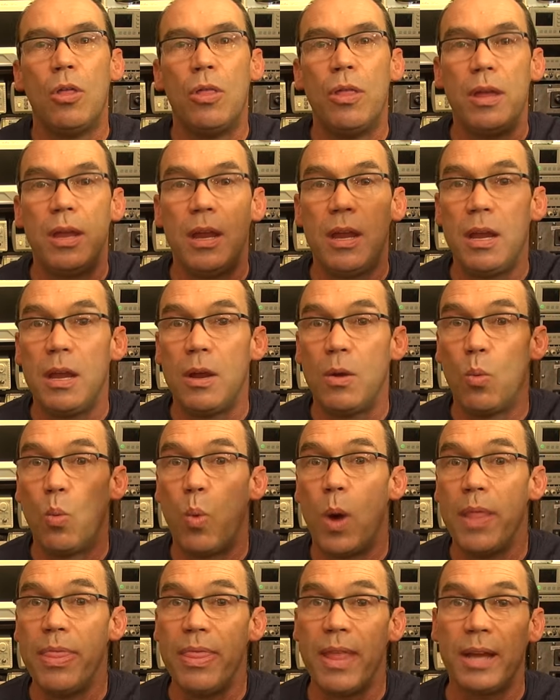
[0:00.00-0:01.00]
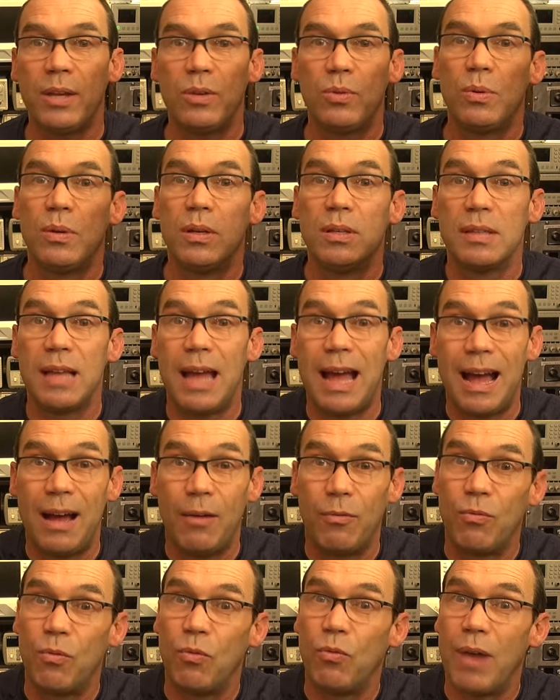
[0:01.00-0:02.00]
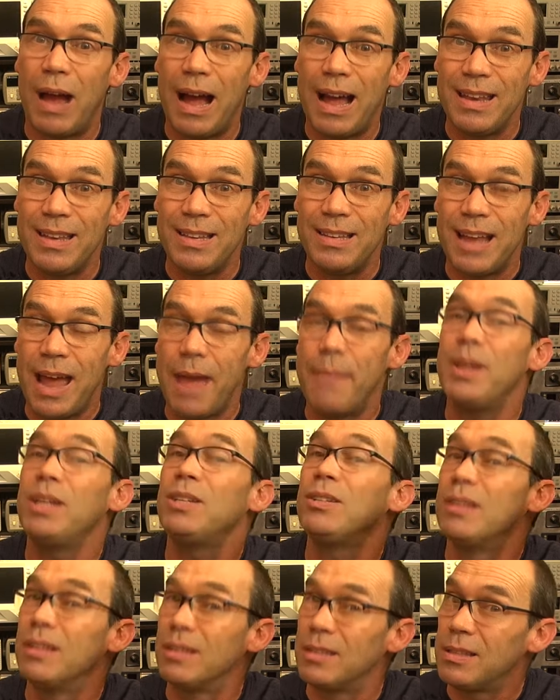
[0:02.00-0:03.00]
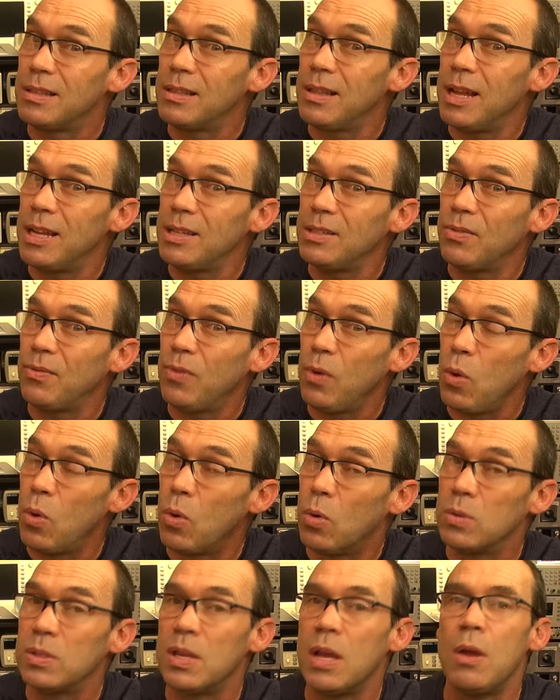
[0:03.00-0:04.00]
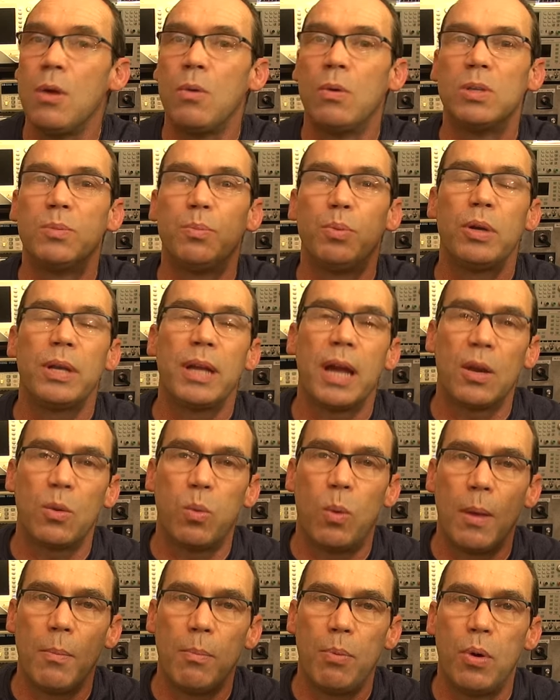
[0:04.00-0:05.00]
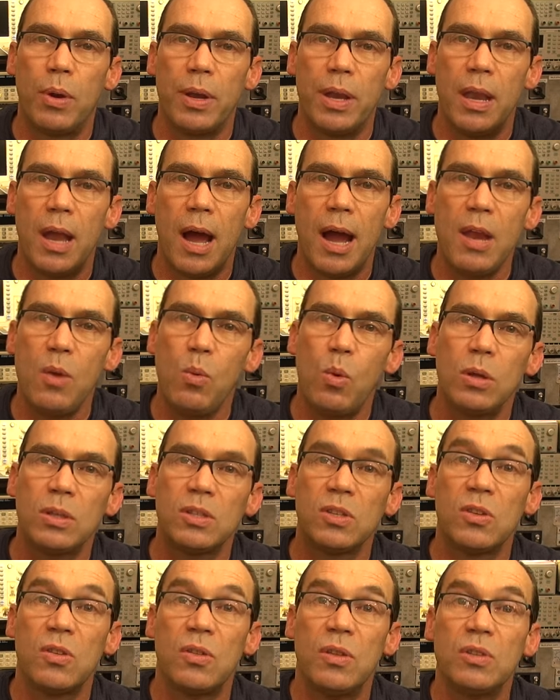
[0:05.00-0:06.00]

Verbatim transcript: the one that was undamaged, it still has flaws, was putting out 1.9 watts.